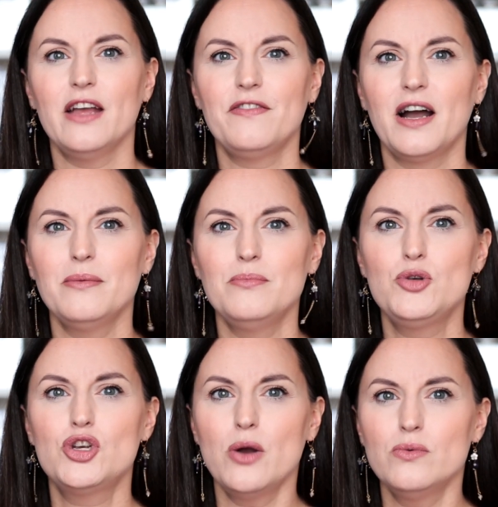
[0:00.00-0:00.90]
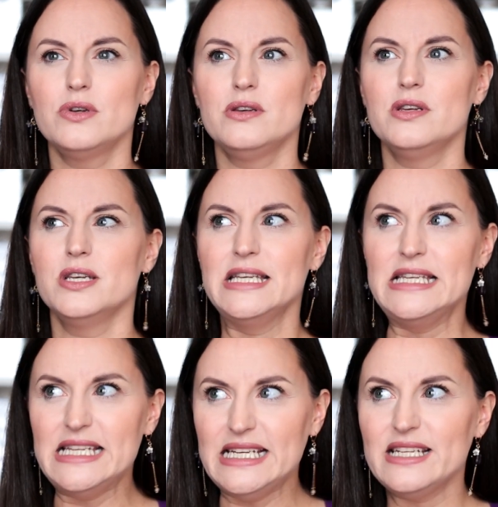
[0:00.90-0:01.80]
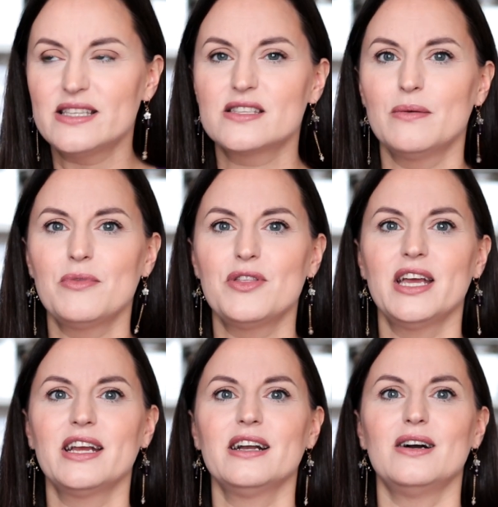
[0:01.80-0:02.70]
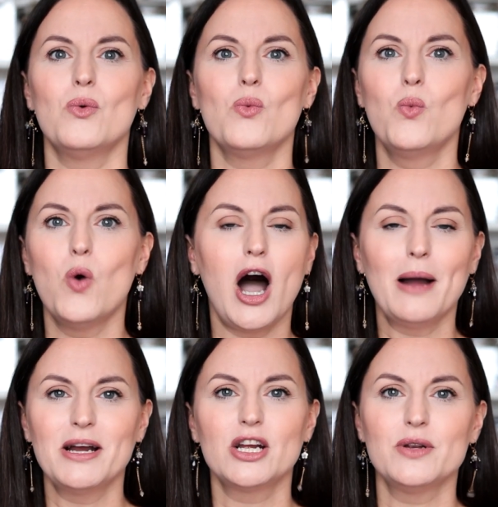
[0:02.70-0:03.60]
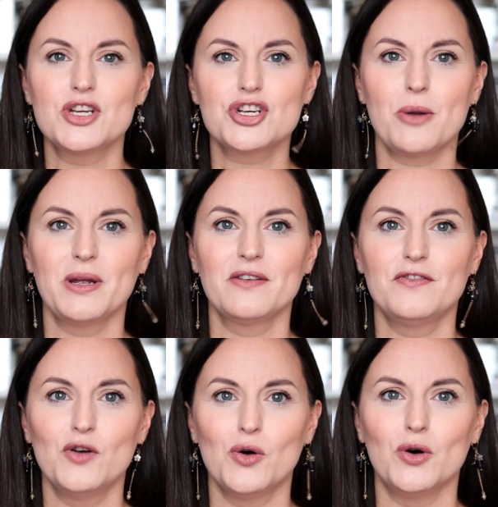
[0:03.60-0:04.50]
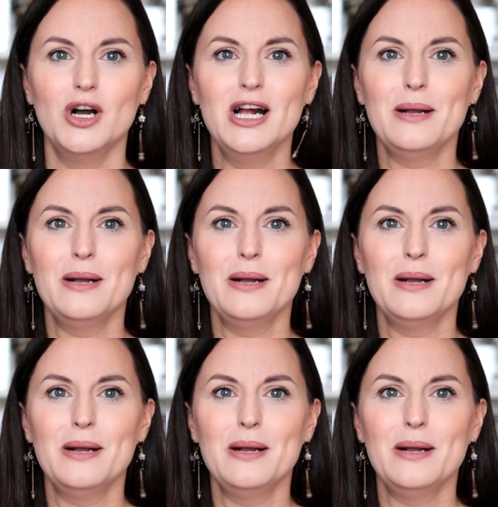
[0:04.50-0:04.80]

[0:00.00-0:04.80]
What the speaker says: If I don't need something, what am I going shopping for?